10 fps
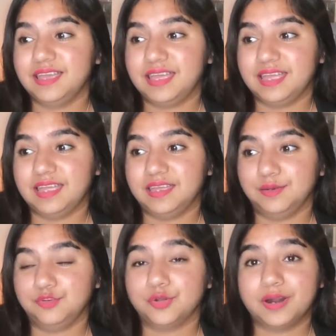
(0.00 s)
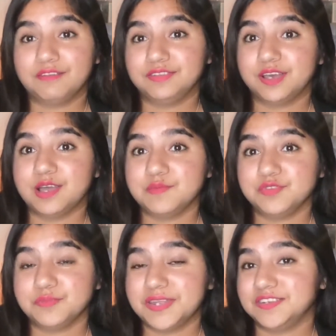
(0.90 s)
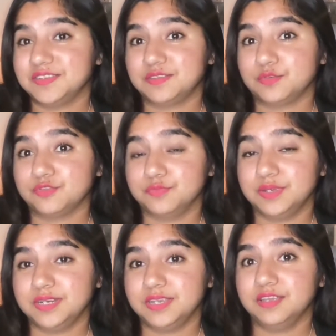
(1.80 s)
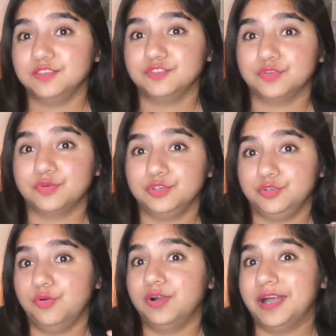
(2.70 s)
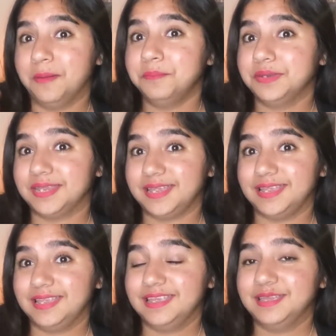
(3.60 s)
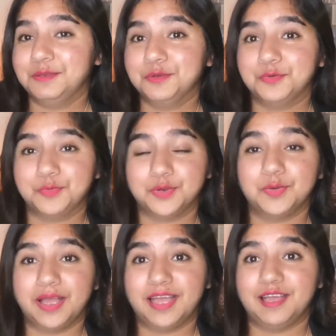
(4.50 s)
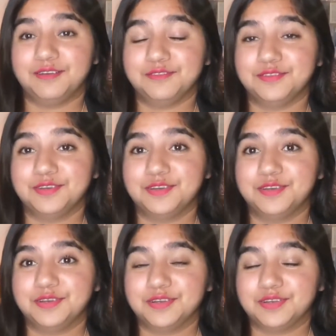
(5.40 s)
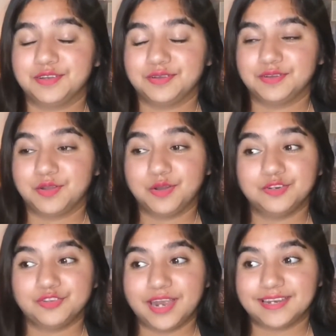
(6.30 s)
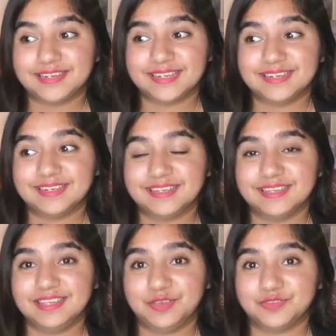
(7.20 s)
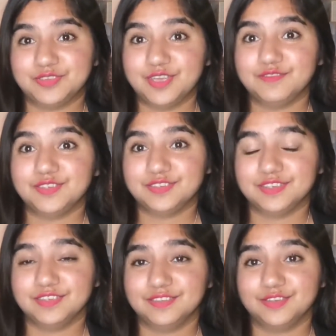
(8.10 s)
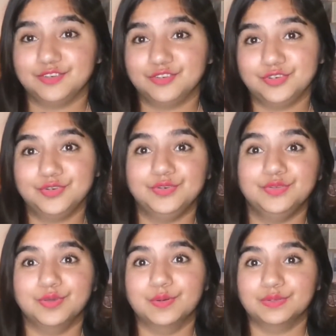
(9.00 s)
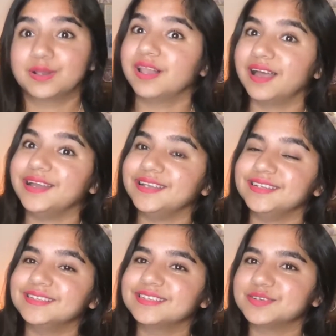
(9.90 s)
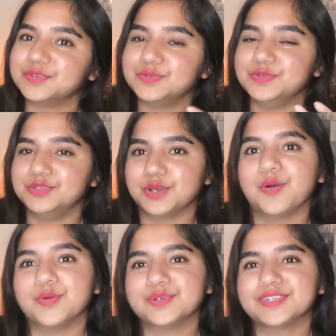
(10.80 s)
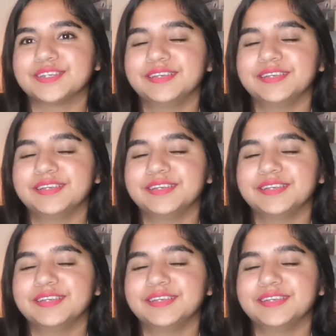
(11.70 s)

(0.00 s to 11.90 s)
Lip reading: and don't have time to manage their social media. So your company will have contracted your services to those clients who don't